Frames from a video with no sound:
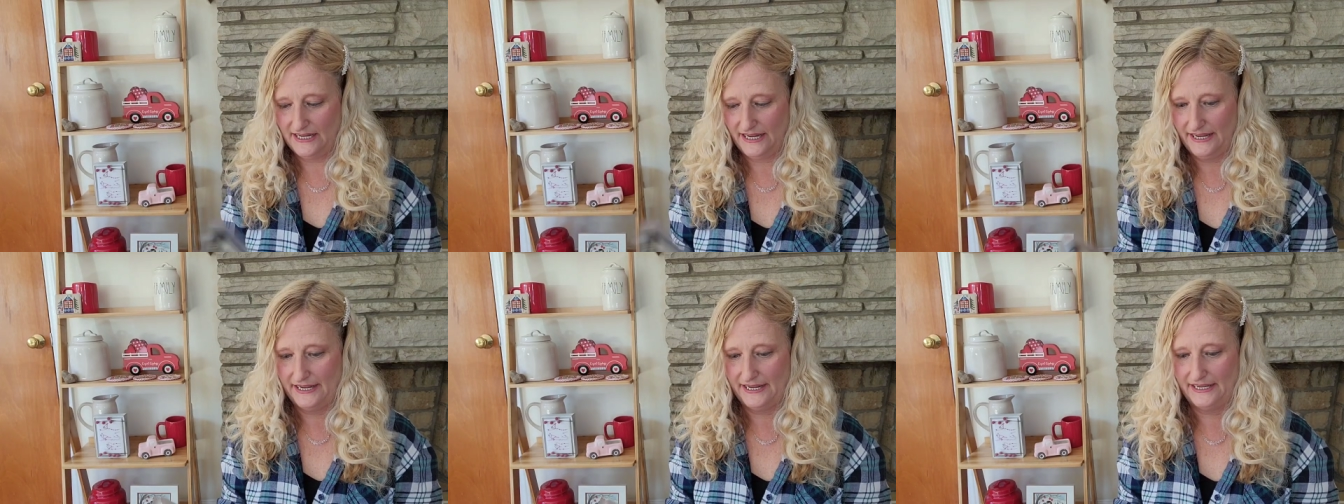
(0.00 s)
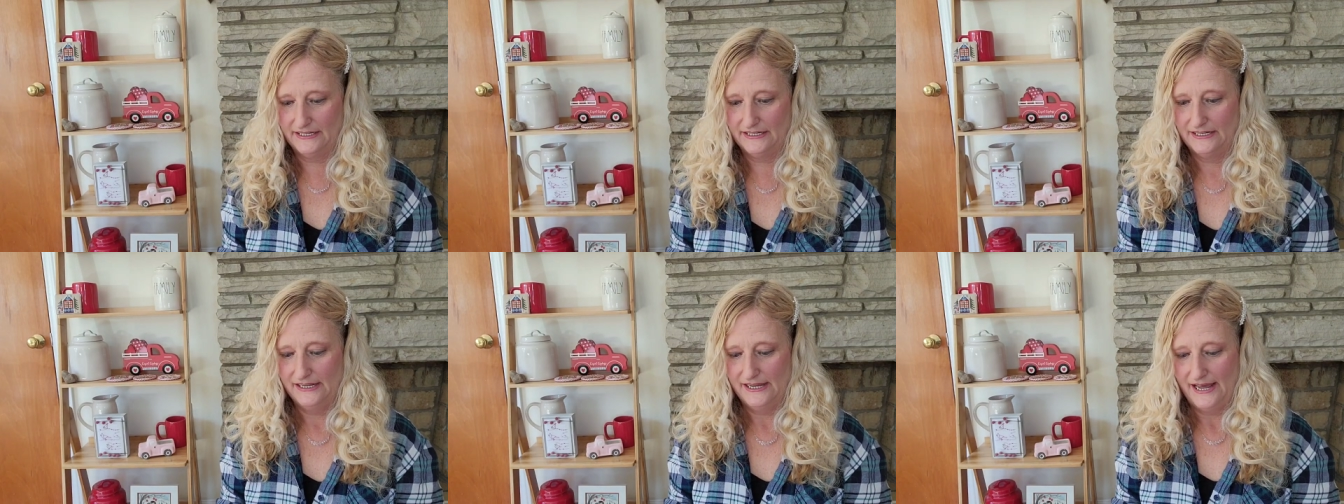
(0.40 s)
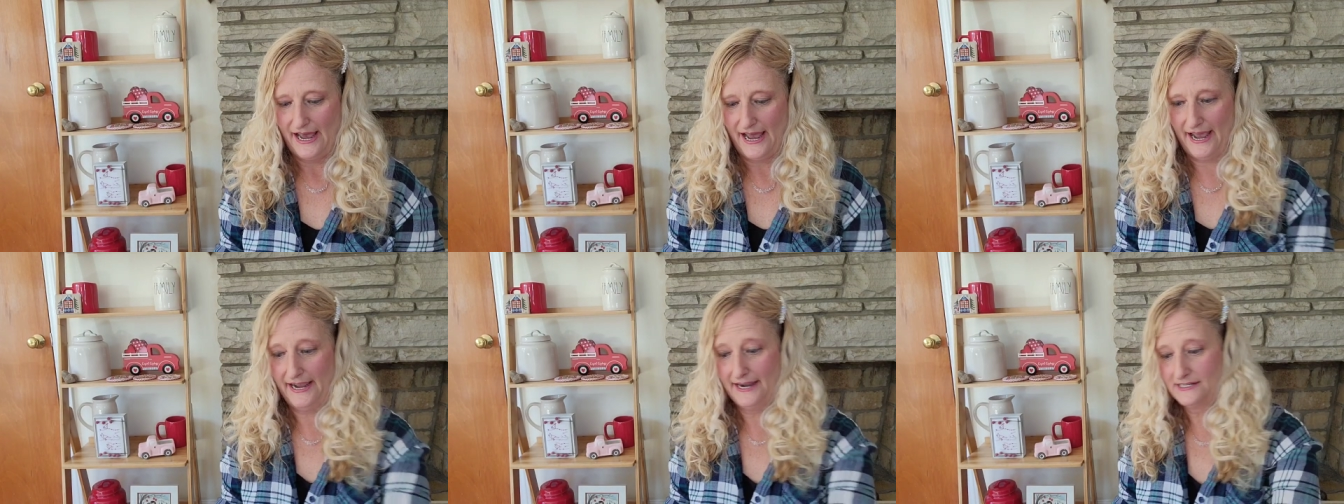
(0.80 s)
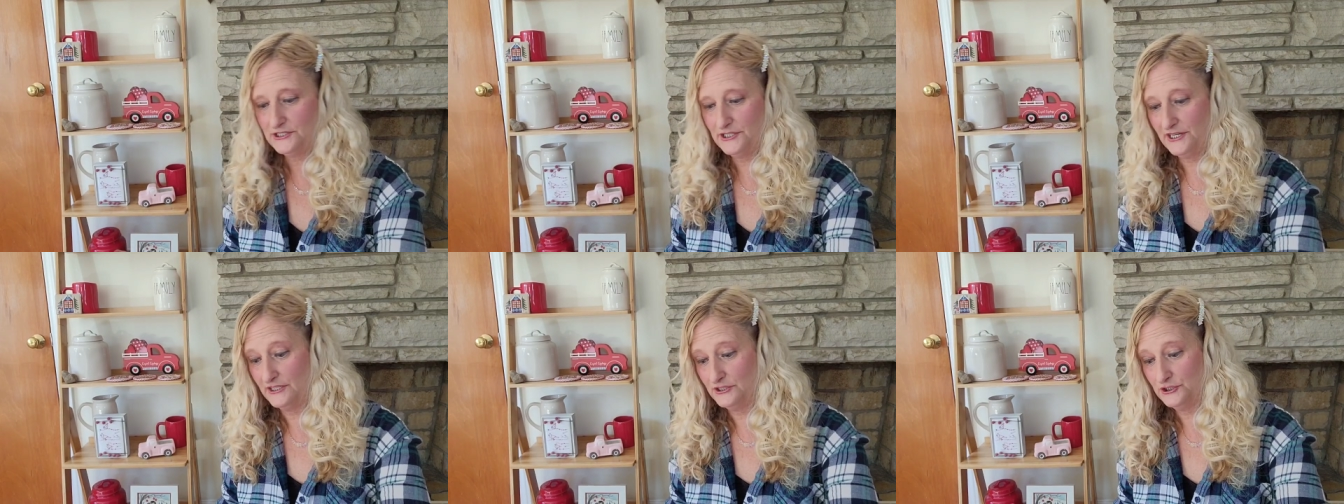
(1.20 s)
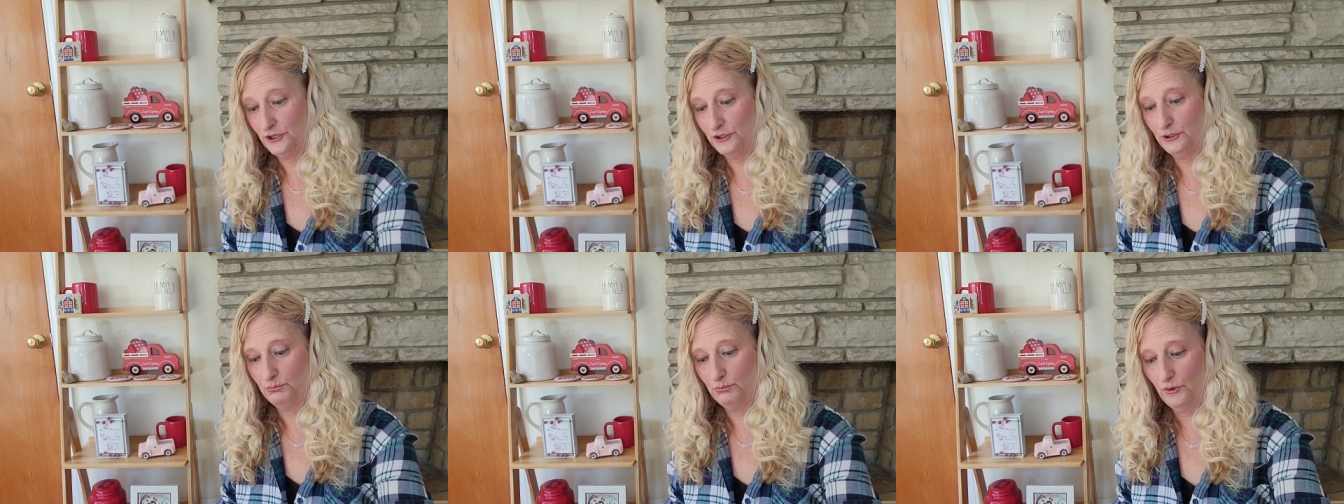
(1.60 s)
and I'm actually going to show
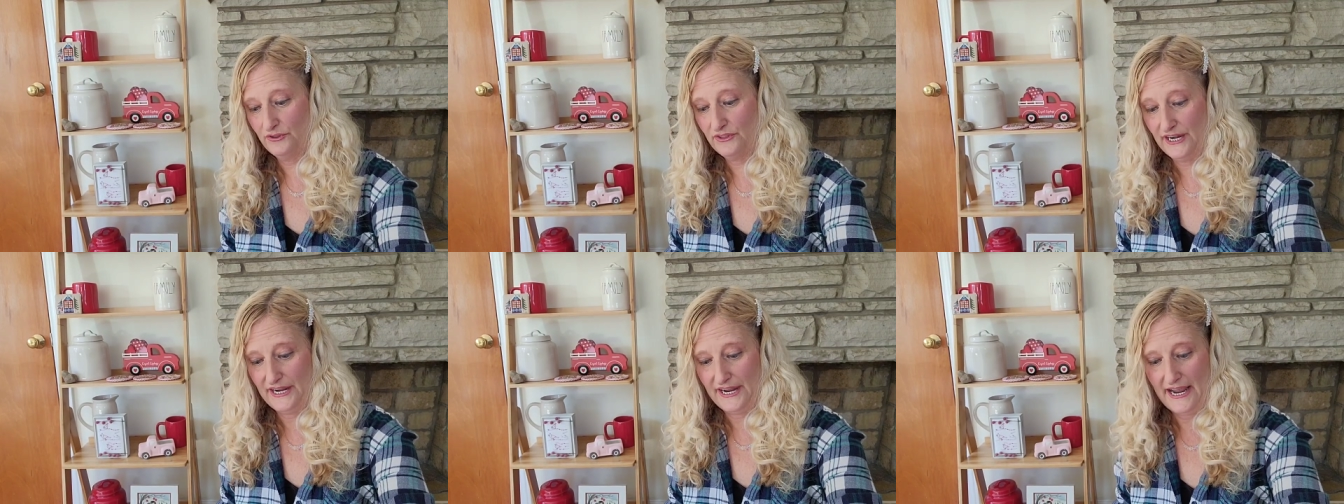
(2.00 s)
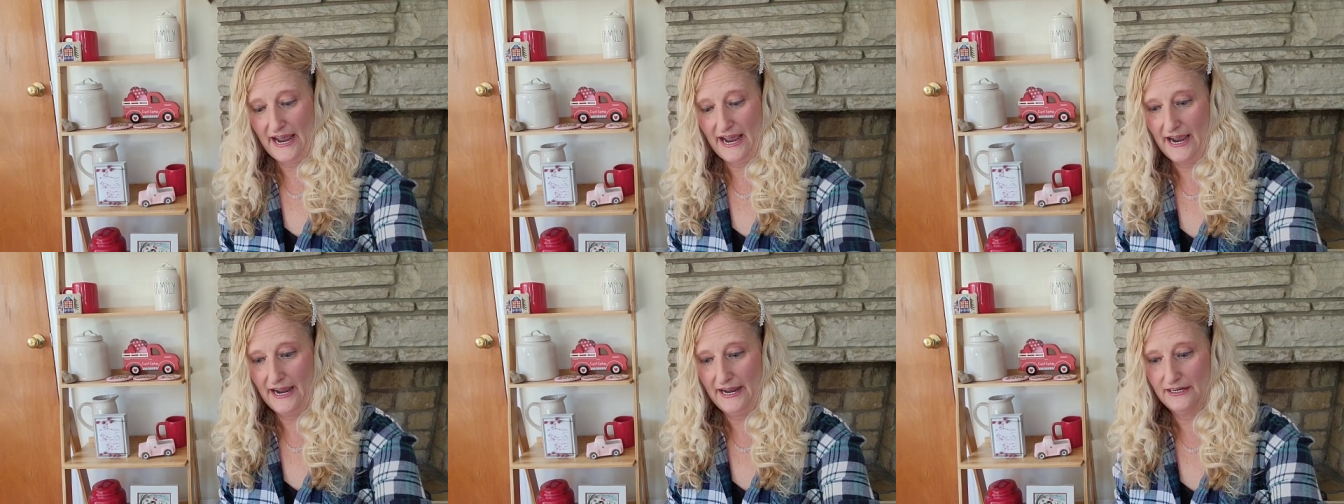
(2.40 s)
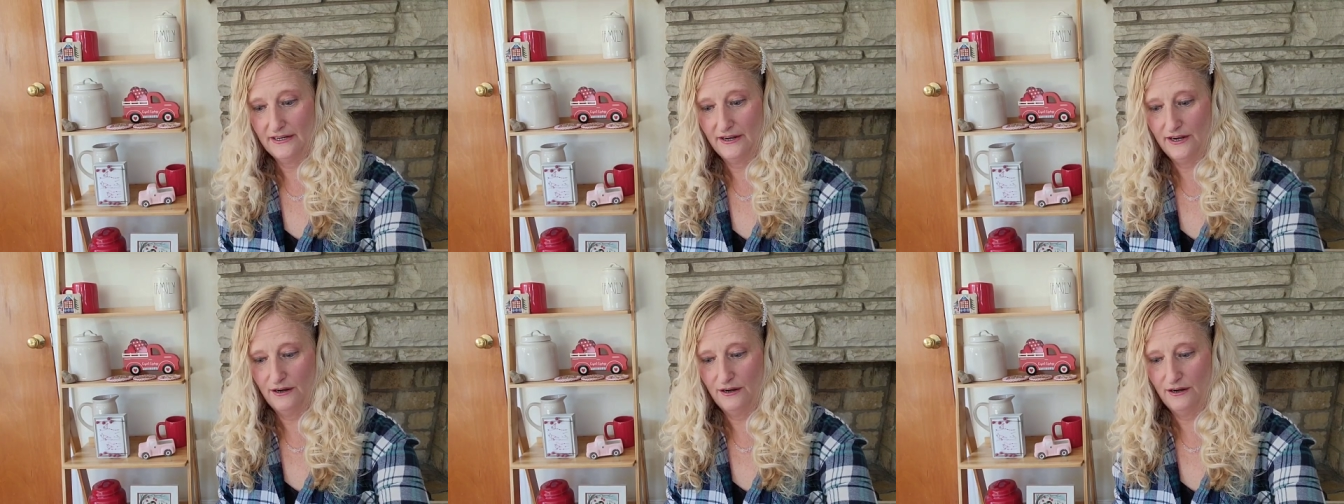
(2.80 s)
you more that I got